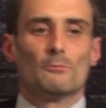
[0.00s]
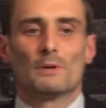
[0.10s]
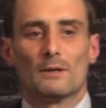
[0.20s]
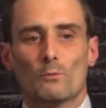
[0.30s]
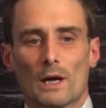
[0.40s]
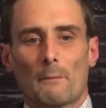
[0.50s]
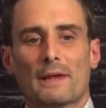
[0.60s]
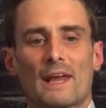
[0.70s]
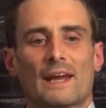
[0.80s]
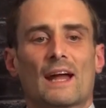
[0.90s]
But what I'm
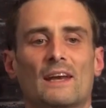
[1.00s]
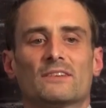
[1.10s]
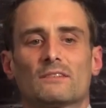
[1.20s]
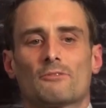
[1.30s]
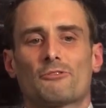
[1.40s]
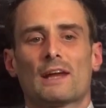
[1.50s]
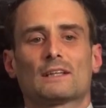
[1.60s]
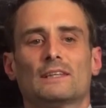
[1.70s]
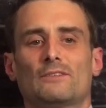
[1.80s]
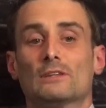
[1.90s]
getting at is,
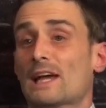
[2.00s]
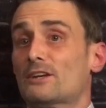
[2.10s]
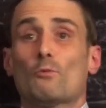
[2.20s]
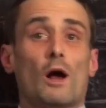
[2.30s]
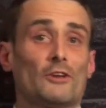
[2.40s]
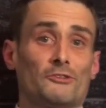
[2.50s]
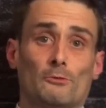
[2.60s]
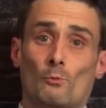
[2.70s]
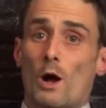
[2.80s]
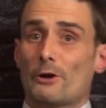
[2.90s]
frankly, the Land and
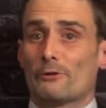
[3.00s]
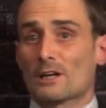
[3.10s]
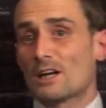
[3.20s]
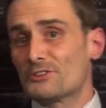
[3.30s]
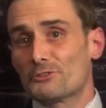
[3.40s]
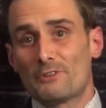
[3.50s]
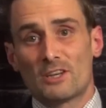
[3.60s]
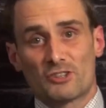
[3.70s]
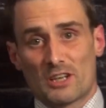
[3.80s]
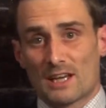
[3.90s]
Water and
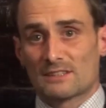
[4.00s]
Conservation Act